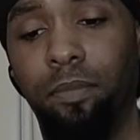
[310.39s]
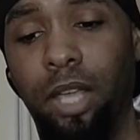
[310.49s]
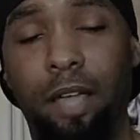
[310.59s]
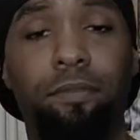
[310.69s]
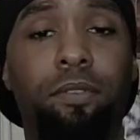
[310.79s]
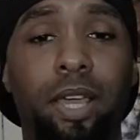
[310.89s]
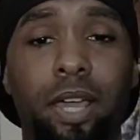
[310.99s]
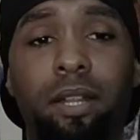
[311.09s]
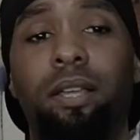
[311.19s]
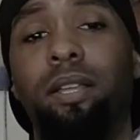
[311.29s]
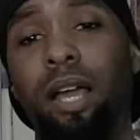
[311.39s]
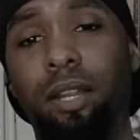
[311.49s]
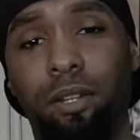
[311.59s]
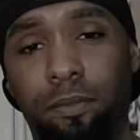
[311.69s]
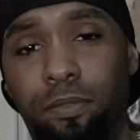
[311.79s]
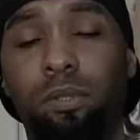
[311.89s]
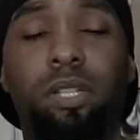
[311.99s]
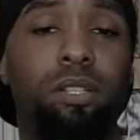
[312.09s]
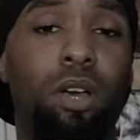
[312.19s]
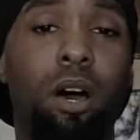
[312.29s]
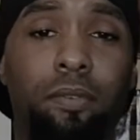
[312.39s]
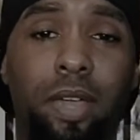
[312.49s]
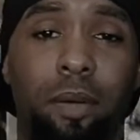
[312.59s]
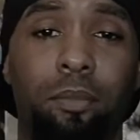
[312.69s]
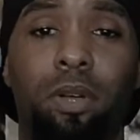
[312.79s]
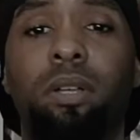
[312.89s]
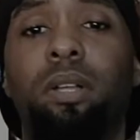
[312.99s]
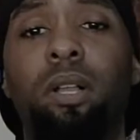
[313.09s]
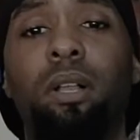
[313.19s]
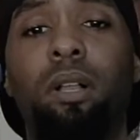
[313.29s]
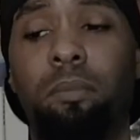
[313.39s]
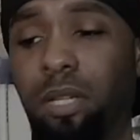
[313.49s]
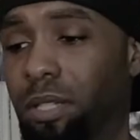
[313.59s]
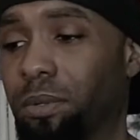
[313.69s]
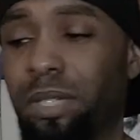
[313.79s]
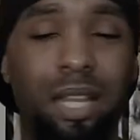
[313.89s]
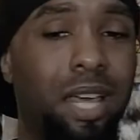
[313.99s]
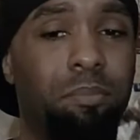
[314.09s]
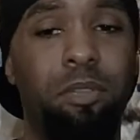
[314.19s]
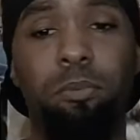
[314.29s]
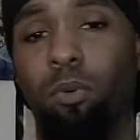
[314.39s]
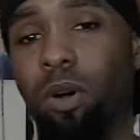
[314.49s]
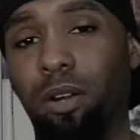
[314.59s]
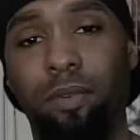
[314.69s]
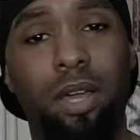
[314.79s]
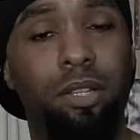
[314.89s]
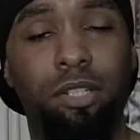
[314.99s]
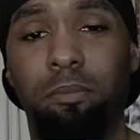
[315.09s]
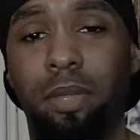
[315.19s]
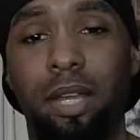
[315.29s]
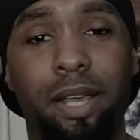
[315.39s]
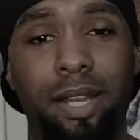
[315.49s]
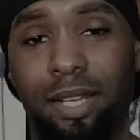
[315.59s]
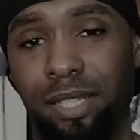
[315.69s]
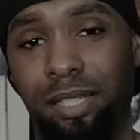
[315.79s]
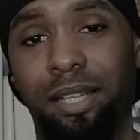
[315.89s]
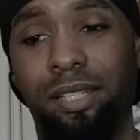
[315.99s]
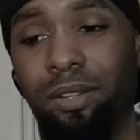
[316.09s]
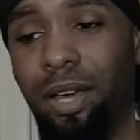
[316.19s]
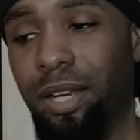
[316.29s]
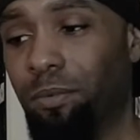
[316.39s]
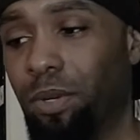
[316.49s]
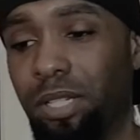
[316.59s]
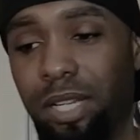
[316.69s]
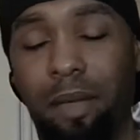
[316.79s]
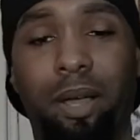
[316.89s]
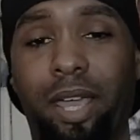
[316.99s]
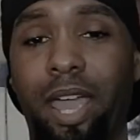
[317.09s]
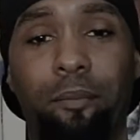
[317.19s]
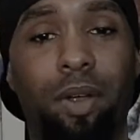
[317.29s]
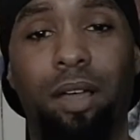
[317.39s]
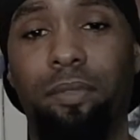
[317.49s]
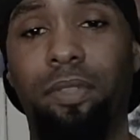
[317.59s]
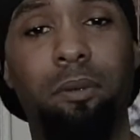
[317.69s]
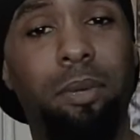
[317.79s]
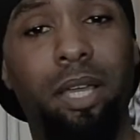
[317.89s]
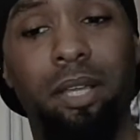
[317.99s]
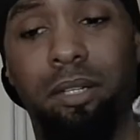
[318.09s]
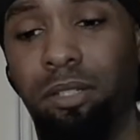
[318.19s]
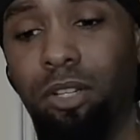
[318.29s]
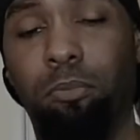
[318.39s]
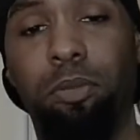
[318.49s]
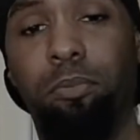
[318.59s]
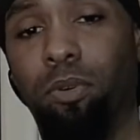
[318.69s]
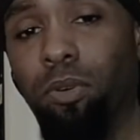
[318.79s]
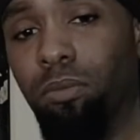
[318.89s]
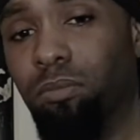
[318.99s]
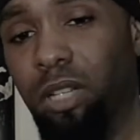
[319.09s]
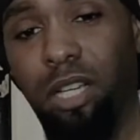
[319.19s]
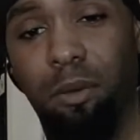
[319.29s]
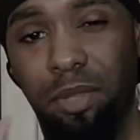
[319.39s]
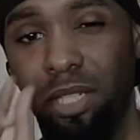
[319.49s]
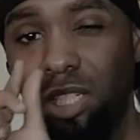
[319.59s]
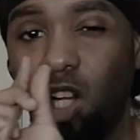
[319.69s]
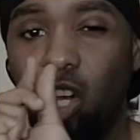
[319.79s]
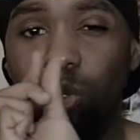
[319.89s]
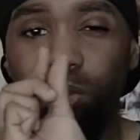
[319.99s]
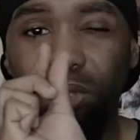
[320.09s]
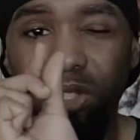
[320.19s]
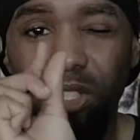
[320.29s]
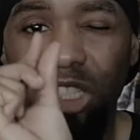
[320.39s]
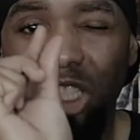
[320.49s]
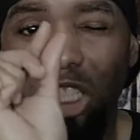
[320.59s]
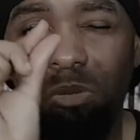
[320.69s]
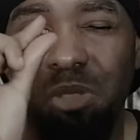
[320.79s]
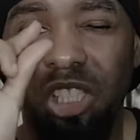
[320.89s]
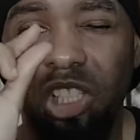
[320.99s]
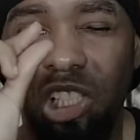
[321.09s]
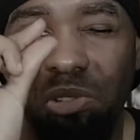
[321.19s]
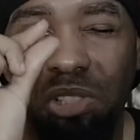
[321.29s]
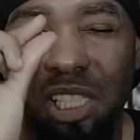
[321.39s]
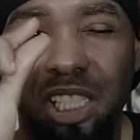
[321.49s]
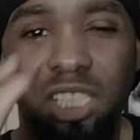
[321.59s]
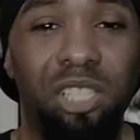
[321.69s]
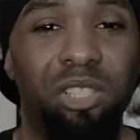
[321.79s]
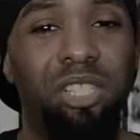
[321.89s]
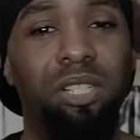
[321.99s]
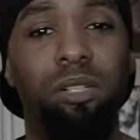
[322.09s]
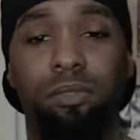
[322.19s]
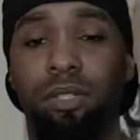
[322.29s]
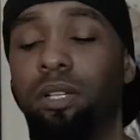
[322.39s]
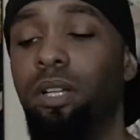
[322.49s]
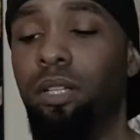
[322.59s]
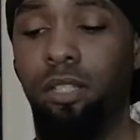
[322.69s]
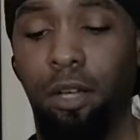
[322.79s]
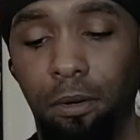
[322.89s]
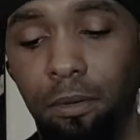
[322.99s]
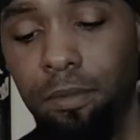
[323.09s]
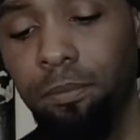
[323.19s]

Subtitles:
After that, I did a few sets off camera because there was a lot of people walking around the gym that night, like I said, so I didn't want to just have my camera out there, man. People, they come this close. They come this close to knocking your shit over. So